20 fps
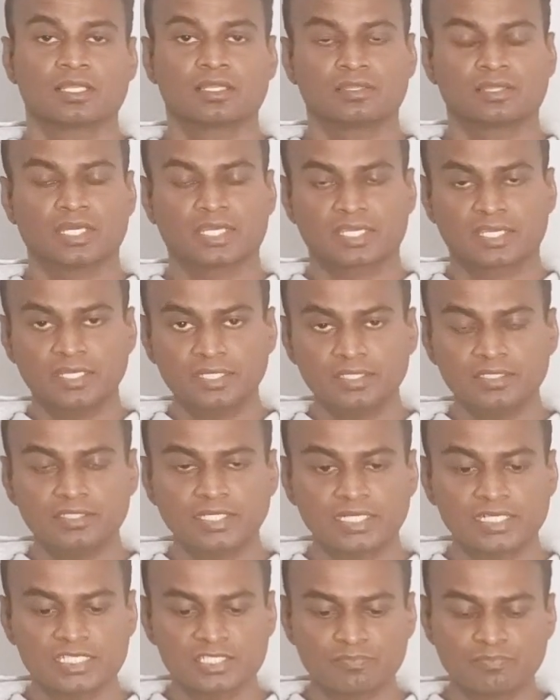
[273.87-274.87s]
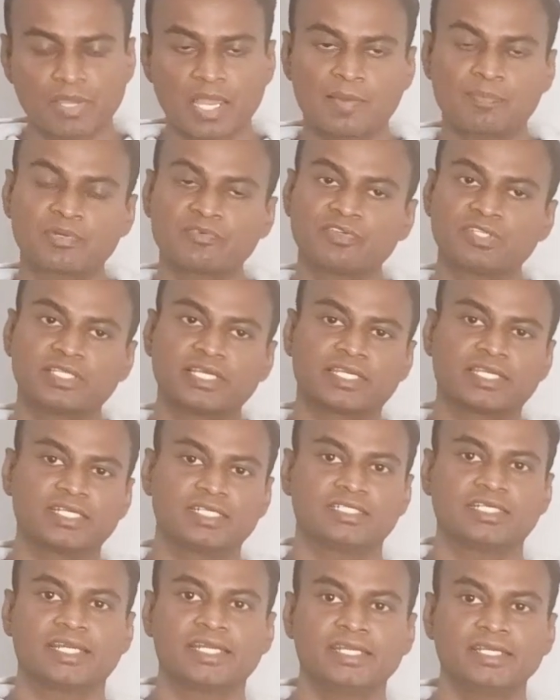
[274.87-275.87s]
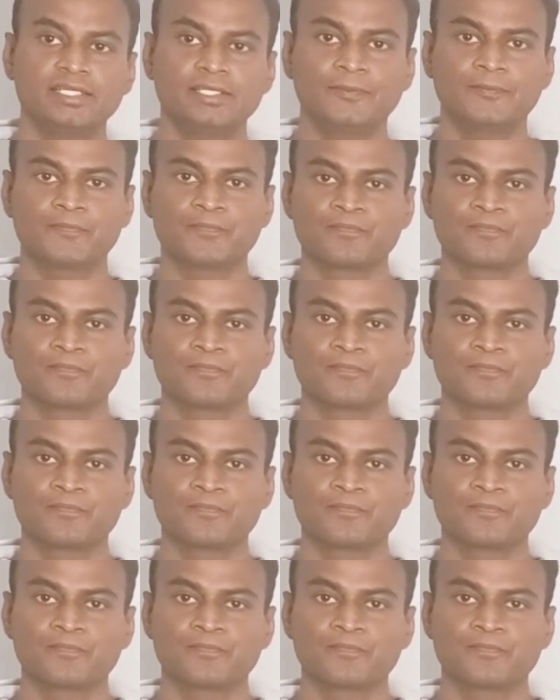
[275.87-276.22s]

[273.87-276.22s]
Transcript: The kit that is mapped with the kit ID,